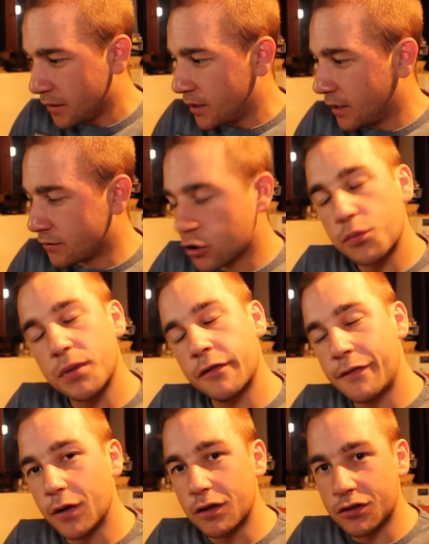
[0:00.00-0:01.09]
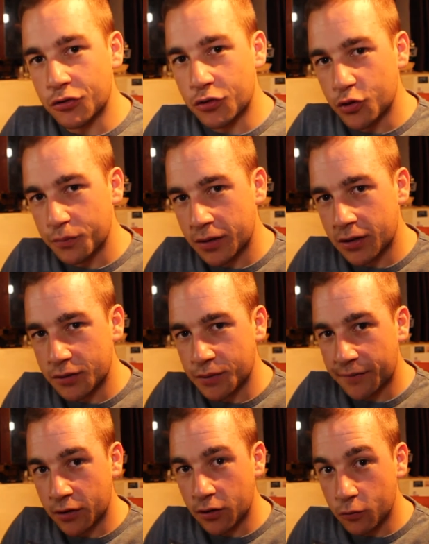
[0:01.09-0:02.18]
Now, it's not going to be a full draw, because we
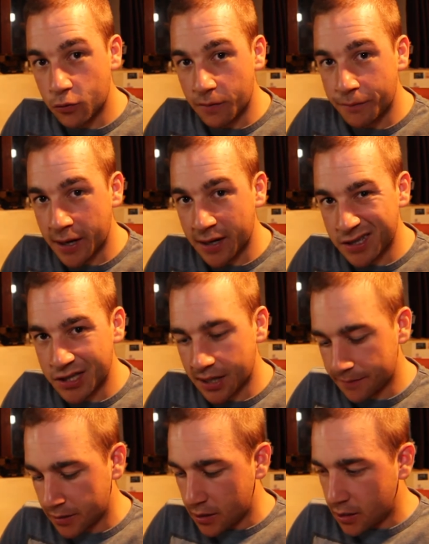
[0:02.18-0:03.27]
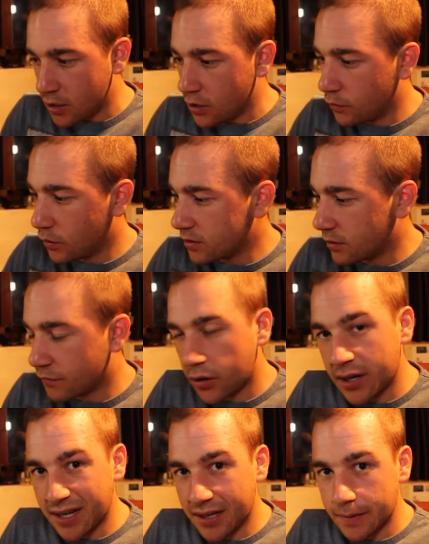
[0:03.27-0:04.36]
haven't got all competitors yet. The ones I've got
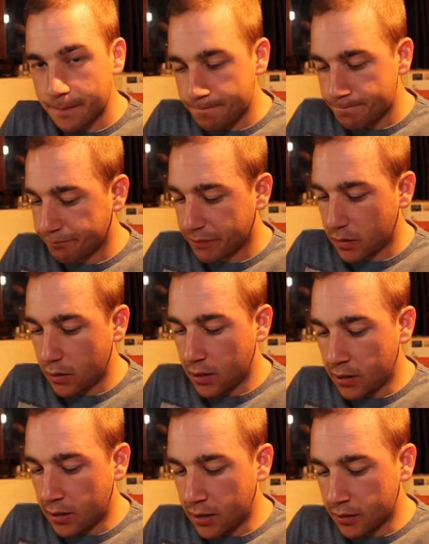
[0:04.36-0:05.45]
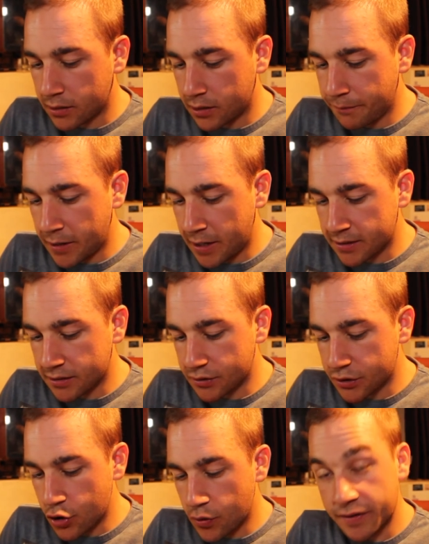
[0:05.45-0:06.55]
here are uh, competitors
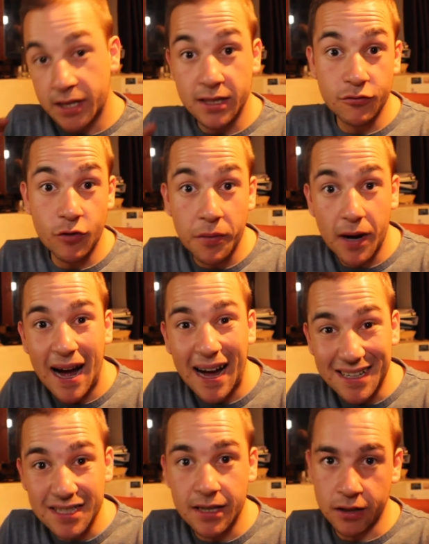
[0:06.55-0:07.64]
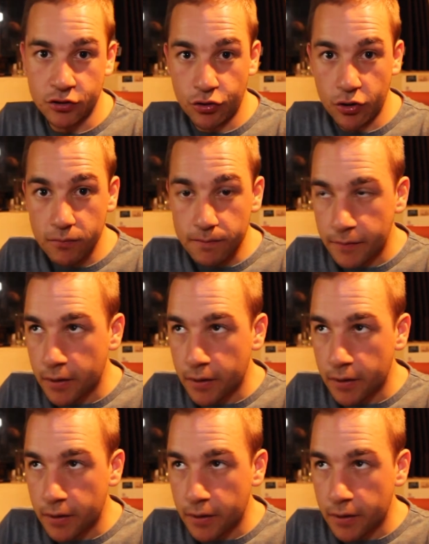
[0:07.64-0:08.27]
who have sent a robot and an intro.